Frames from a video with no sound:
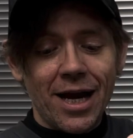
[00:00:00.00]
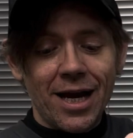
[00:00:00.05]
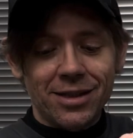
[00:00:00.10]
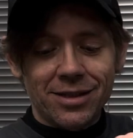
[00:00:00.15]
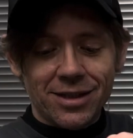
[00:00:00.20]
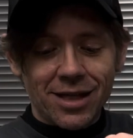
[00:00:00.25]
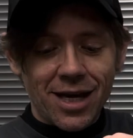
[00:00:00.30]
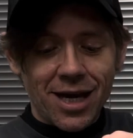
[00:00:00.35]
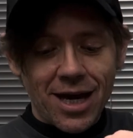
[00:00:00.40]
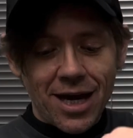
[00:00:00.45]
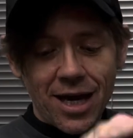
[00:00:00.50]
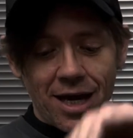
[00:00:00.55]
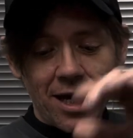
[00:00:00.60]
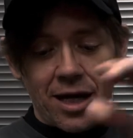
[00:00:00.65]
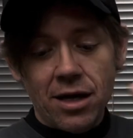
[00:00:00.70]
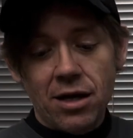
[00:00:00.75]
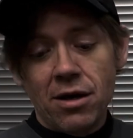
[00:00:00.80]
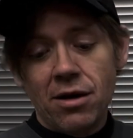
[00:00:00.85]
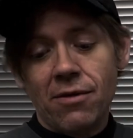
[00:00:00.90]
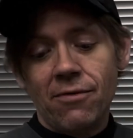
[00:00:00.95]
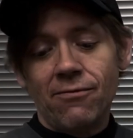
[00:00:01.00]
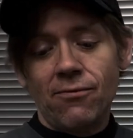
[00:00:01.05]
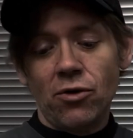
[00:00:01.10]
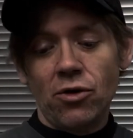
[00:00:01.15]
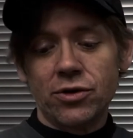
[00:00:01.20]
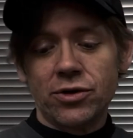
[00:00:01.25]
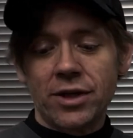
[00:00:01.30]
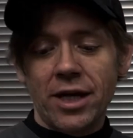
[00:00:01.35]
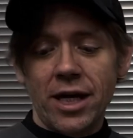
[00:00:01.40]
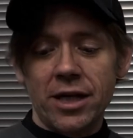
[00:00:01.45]
SK
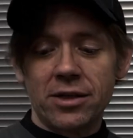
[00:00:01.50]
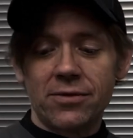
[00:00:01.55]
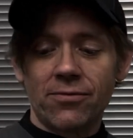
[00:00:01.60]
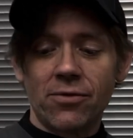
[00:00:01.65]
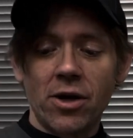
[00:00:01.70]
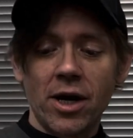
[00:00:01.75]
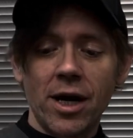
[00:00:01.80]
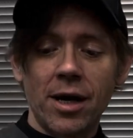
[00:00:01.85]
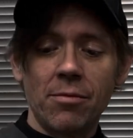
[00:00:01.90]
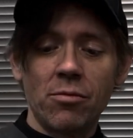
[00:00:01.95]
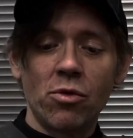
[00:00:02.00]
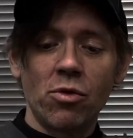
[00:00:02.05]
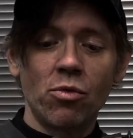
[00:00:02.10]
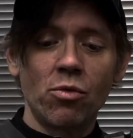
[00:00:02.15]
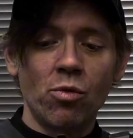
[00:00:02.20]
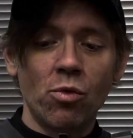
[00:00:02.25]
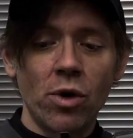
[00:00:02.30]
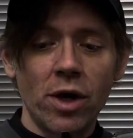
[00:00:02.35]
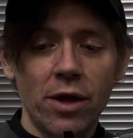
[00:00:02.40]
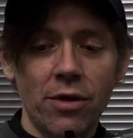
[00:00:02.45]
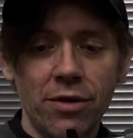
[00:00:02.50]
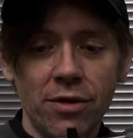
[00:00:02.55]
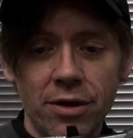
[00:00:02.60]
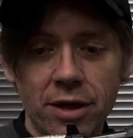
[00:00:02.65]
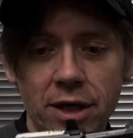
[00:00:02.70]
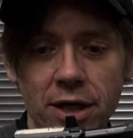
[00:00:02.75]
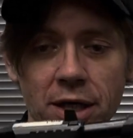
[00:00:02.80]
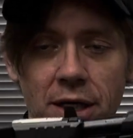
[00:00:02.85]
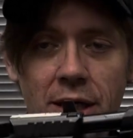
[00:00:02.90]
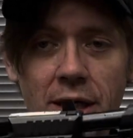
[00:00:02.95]
full-size frame with
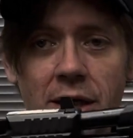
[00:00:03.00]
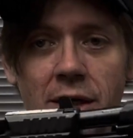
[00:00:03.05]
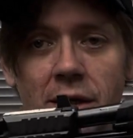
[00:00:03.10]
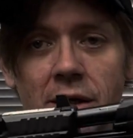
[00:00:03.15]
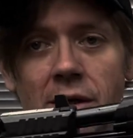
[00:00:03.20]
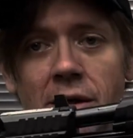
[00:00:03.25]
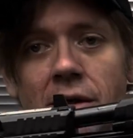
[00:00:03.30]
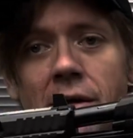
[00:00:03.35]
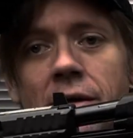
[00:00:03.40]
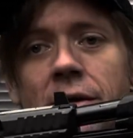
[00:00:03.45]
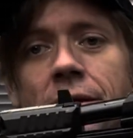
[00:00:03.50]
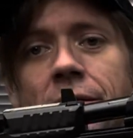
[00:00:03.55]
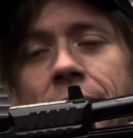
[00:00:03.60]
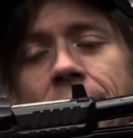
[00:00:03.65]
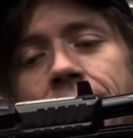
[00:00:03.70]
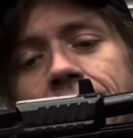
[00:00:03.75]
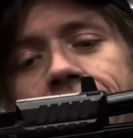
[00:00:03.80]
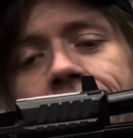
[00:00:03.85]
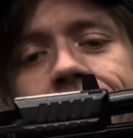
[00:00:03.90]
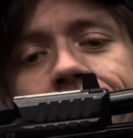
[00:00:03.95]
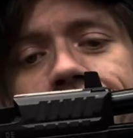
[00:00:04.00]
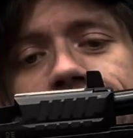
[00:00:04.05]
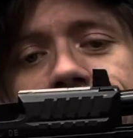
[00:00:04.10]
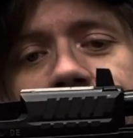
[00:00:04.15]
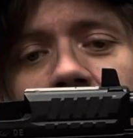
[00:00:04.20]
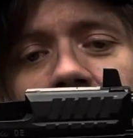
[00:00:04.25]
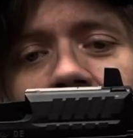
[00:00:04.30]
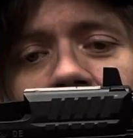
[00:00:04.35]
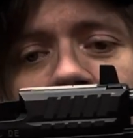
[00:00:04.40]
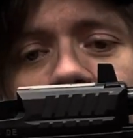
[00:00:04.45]
the
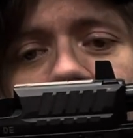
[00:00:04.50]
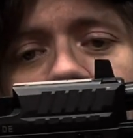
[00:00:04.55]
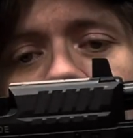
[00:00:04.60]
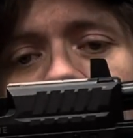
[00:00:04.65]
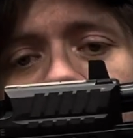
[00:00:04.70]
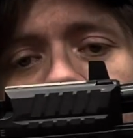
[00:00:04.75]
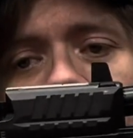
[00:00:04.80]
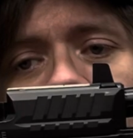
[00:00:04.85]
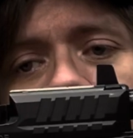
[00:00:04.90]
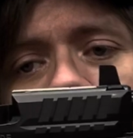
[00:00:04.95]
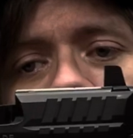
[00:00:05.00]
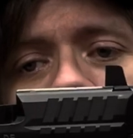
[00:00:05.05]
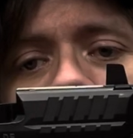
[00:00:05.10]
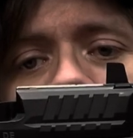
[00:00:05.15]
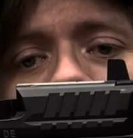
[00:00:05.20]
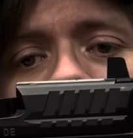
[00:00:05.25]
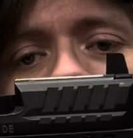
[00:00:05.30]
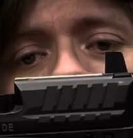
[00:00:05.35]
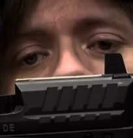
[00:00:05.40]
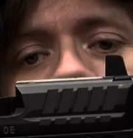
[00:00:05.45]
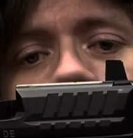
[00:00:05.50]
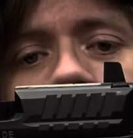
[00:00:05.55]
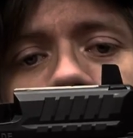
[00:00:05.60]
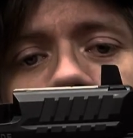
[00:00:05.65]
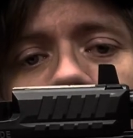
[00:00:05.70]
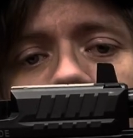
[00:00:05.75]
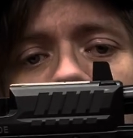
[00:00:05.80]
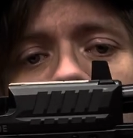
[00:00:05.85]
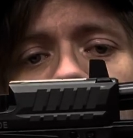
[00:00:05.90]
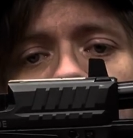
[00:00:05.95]
SK slide.
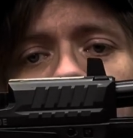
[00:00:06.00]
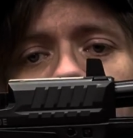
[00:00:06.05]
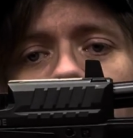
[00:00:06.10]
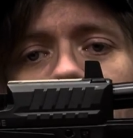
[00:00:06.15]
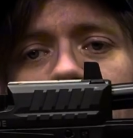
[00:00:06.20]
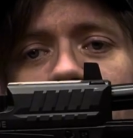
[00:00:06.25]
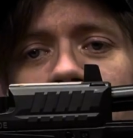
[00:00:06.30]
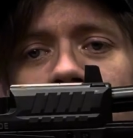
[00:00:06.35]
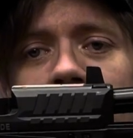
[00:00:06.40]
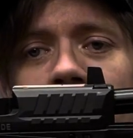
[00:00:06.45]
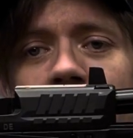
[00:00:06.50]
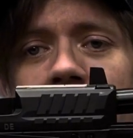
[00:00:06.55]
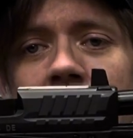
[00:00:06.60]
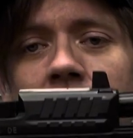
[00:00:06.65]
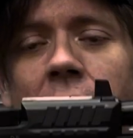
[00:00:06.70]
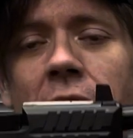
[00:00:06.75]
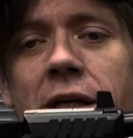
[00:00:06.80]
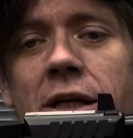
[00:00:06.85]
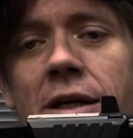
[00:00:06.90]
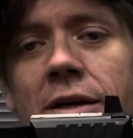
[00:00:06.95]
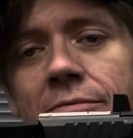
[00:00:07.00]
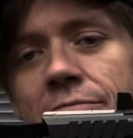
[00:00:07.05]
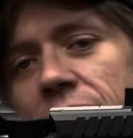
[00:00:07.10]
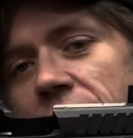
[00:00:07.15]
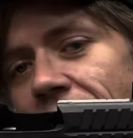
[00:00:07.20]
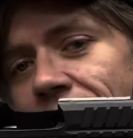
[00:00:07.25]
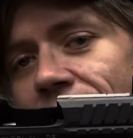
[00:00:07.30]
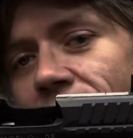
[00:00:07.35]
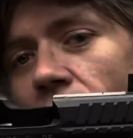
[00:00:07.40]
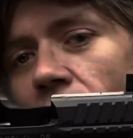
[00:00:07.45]
And I'm sure anybody
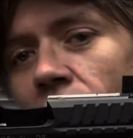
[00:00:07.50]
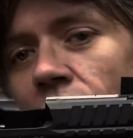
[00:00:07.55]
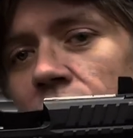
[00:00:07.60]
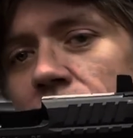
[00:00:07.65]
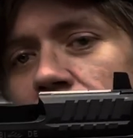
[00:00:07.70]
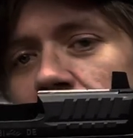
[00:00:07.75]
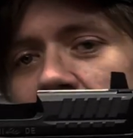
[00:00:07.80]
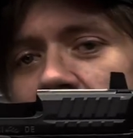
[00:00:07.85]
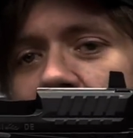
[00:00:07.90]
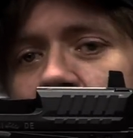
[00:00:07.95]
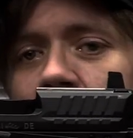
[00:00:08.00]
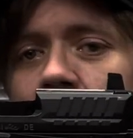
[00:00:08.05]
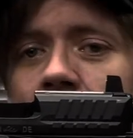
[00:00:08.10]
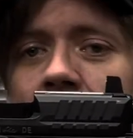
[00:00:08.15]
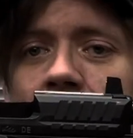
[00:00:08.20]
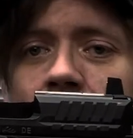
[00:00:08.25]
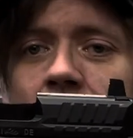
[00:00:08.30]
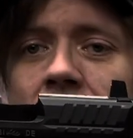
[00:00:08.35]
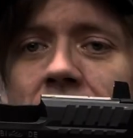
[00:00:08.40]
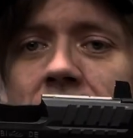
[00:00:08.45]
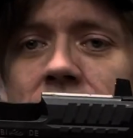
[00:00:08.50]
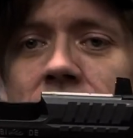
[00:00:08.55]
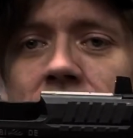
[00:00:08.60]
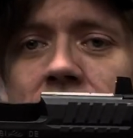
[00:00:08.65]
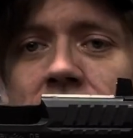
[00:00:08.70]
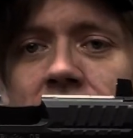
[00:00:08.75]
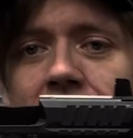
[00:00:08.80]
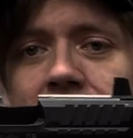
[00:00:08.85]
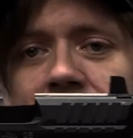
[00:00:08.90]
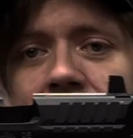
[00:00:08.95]
that follows me on my
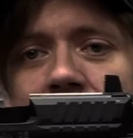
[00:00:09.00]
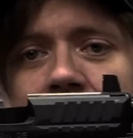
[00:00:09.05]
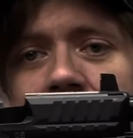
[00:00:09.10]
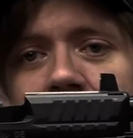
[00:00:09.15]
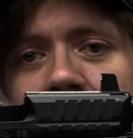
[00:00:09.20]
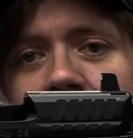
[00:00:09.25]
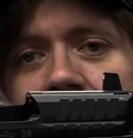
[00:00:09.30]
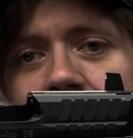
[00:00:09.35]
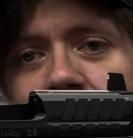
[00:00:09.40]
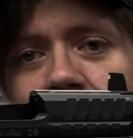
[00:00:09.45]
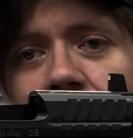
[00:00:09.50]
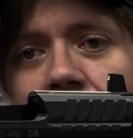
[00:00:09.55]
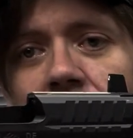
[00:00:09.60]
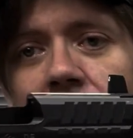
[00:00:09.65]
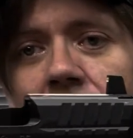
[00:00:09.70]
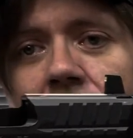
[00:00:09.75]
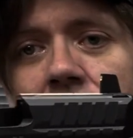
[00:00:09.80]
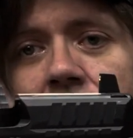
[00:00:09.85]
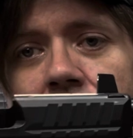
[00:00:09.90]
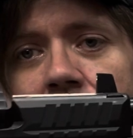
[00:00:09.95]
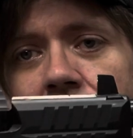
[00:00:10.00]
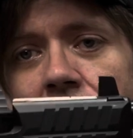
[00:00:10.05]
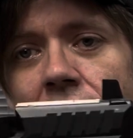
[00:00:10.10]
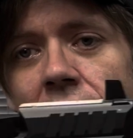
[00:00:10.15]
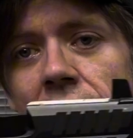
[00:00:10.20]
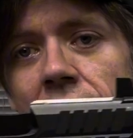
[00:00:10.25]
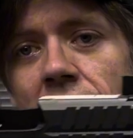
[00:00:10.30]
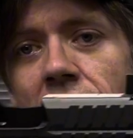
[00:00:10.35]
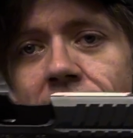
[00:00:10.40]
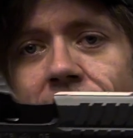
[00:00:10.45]
pages have seen this gun
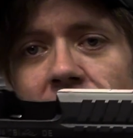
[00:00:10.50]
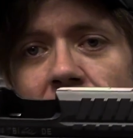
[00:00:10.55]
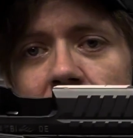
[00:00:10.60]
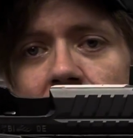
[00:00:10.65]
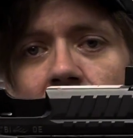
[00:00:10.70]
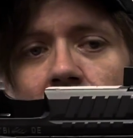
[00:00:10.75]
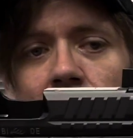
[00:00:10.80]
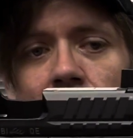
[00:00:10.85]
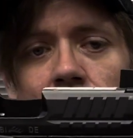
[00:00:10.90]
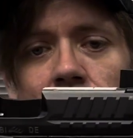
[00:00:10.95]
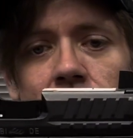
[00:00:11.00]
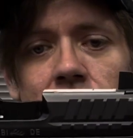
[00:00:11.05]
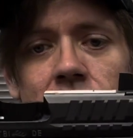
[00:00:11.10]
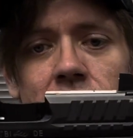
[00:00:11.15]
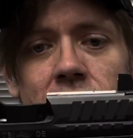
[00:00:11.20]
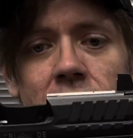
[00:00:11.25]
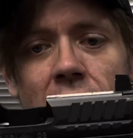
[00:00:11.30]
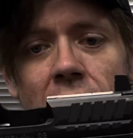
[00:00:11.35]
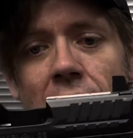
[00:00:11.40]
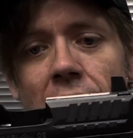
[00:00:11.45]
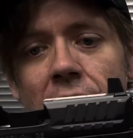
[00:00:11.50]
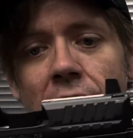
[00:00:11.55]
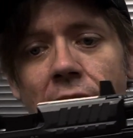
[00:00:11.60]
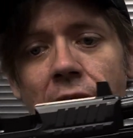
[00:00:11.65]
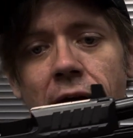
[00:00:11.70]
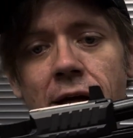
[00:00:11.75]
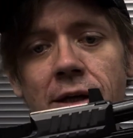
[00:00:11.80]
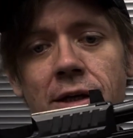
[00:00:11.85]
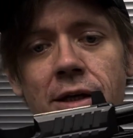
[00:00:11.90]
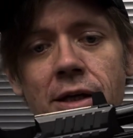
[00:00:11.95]
in videos,
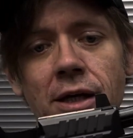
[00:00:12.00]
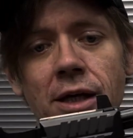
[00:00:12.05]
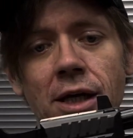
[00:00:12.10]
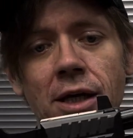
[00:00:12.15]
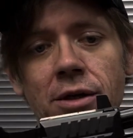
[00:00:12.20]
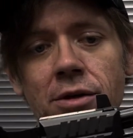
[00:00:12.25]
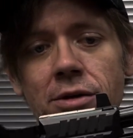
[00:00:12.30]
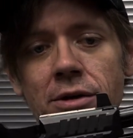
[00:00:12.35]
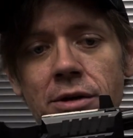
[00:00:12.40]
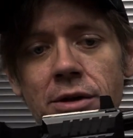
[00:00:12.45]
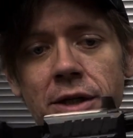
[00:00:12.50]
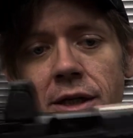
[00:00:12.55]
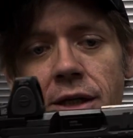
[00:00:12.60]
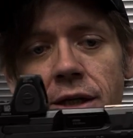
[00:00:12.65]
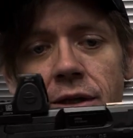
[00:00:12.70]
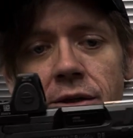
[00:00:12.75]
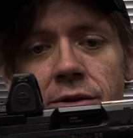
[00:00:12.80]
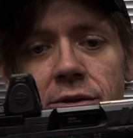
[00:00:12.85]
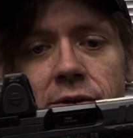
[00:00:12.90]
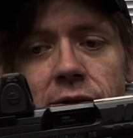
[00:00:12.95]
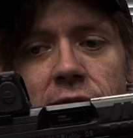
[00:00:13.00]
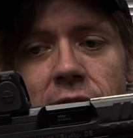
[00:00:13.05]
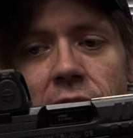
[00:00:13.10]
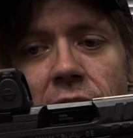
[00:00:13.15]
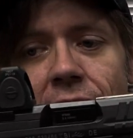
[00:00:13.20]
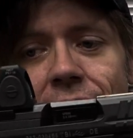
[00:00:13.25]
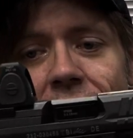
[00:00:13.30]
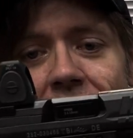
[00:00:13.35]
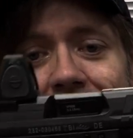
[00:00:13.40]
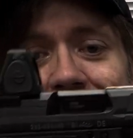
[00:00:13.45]
and it is
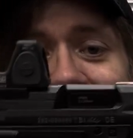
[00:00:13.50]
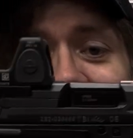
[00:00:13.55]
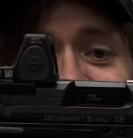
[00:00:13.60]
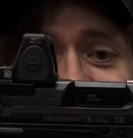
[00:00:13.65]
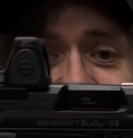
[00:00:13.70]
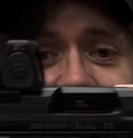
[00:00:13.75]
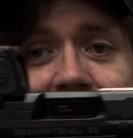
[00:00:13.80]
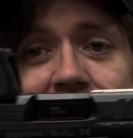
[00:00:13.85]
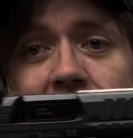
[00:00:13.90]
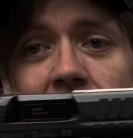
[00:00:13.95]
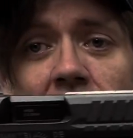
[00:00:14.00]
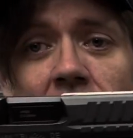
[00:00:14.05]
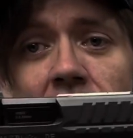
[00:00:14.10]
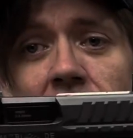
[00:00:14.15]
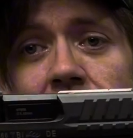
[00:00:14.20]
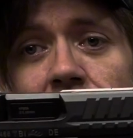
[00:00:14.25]
a fantastic gun. It